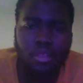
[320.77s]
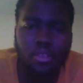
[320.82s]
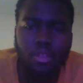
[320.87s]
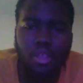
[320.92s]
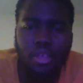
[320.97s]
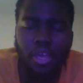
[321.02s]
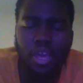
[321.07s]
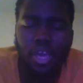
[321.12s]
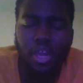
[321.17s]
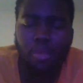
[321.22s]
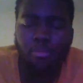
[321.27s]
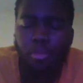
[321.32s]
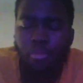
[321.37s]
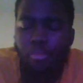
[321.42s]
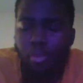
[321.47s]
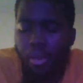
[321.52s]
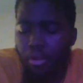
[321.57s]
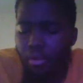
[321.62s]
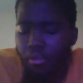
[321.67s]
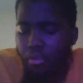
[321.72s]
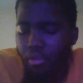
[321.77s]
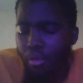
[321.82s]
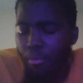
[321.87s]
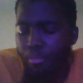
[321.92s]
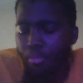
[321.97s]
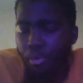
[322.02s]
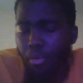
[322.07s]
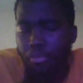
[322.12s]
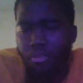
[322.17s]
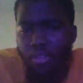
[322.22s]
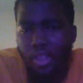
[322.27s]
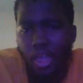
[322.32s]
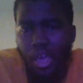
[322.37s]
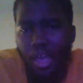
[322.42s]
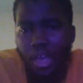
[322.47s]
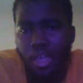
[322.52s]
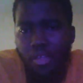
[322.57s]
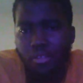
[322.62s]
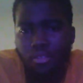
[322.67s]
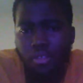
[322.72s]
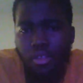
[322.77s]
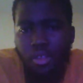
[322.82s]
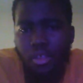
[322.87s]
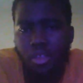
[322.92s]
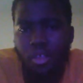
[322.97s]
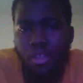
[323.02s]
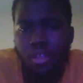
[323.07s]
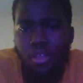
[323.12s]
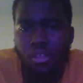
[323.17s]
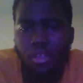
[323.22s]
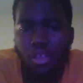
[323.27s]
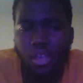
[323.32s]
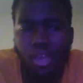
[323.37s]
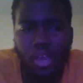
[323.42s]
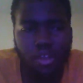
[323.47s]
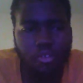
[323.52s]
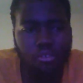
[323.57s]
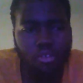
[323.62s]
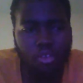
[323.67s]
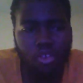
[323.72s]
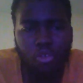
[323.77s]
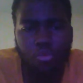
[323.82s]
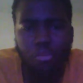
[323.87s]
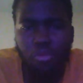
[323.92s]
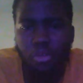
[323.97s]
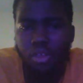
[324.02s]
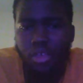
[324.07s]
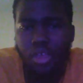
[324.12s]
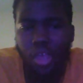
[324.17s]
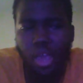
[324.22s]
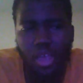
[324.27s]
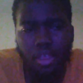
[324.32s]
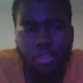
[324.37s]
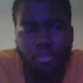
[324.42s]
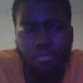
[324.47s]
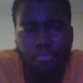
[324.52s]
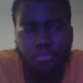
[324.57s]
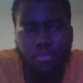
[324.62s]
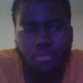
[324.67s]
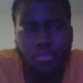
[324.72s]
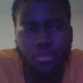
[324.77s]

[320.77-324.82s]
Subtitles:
They got to be better on both sides. They got to start communicating.